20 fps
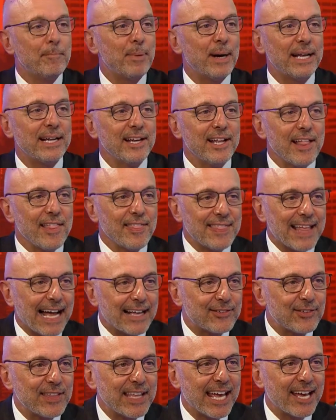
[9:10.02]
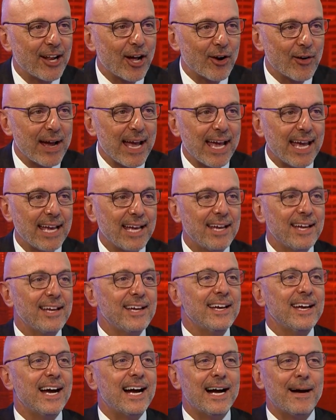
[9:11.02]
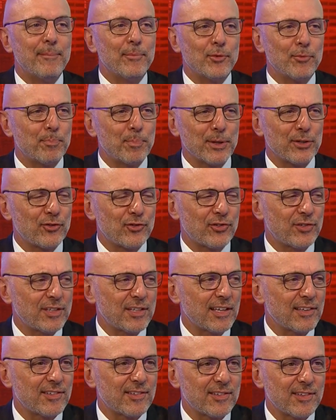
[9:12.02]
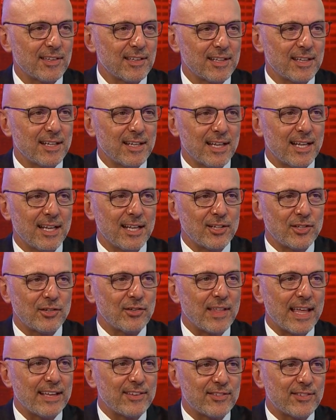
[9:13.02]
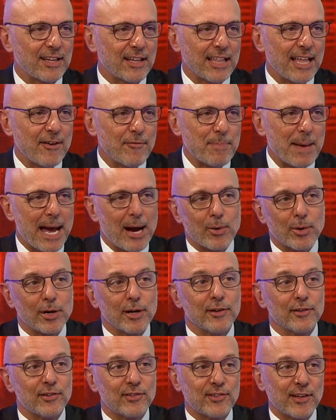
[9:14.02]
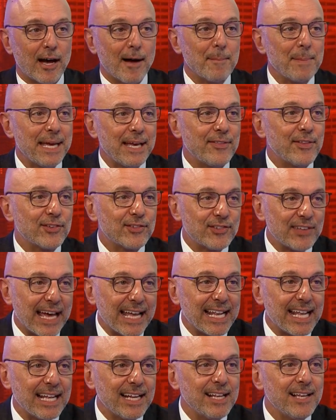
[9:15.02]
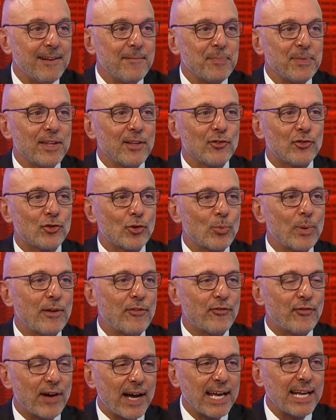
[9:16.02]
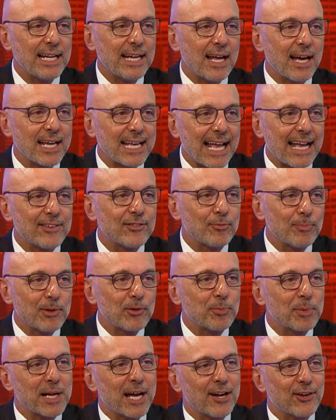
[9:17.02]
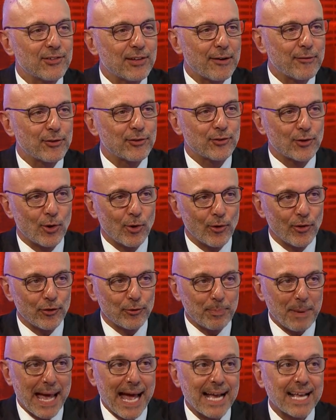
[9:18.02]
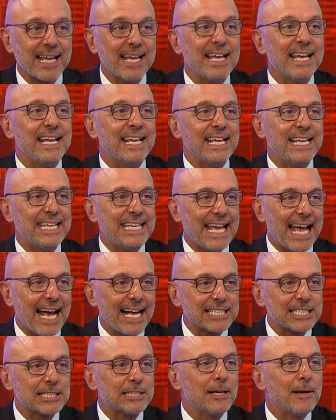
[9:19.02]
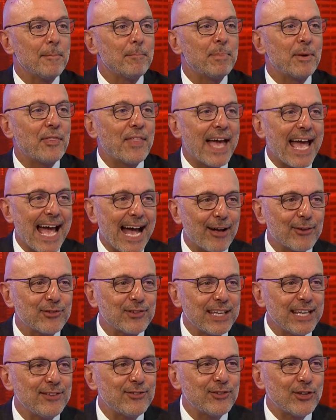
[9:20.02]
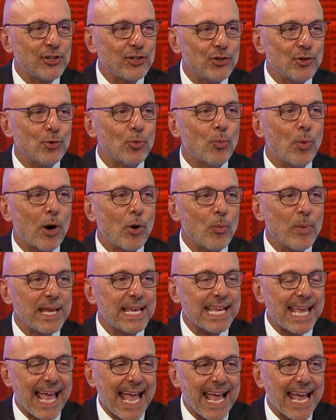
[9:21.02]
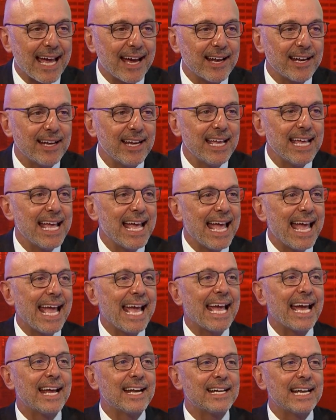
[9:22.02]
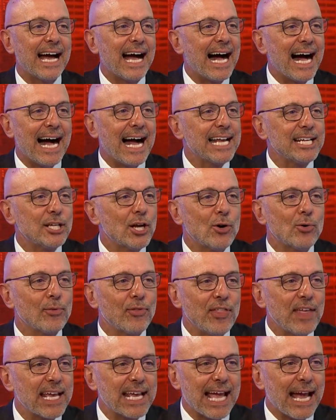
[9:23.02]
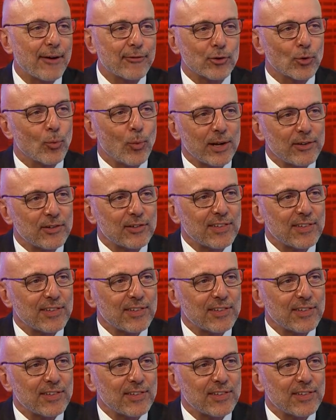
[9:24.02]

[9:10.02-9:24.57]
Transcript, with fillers: But that's the NRA. Uh, but does do they still have power? Some in the Senate. Should we fight against Mitch McConnell's efforts to hold this back? Yes, but the House needs to do what we can. And I don't think, after what